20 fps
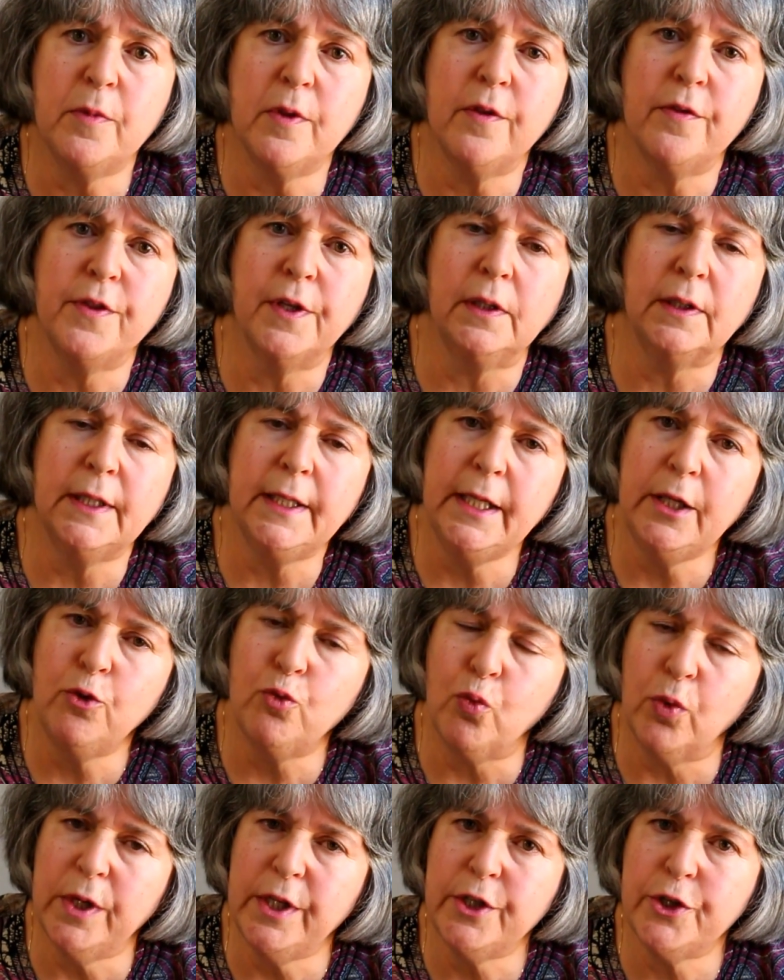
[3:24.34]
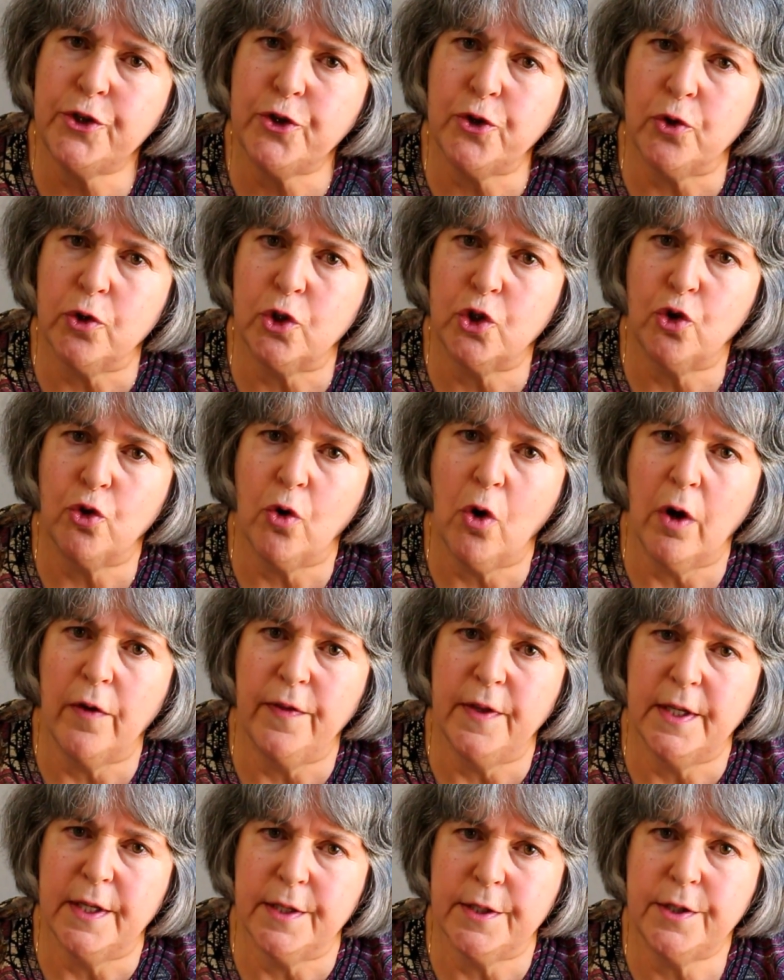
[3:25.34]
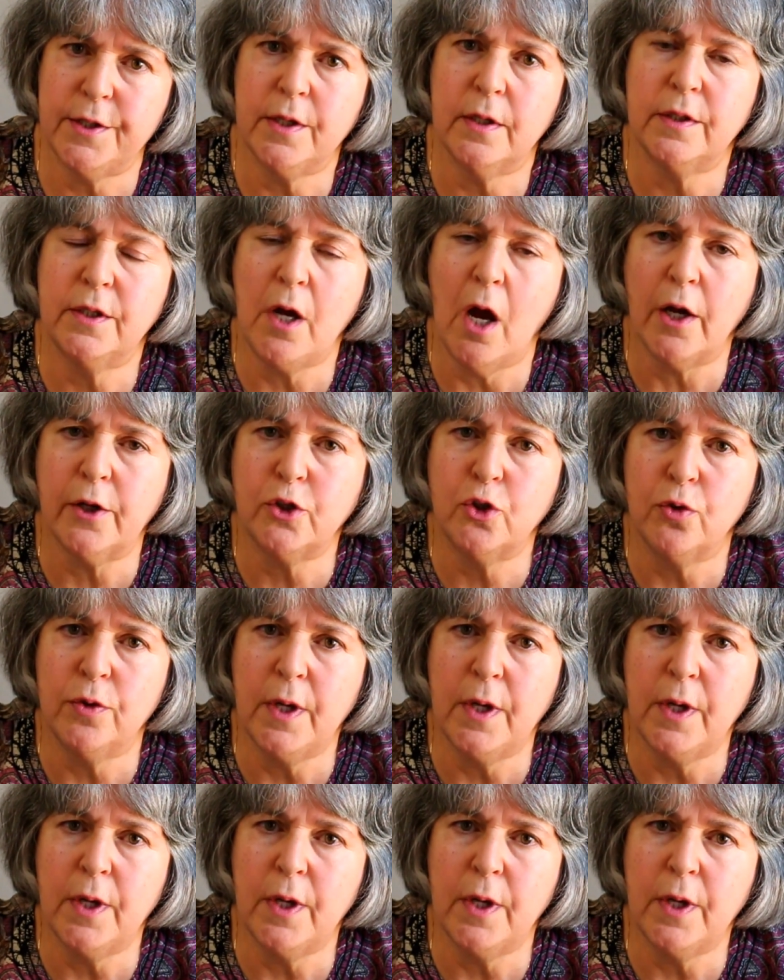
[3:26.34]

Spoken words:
The lead researcher on this, Dr.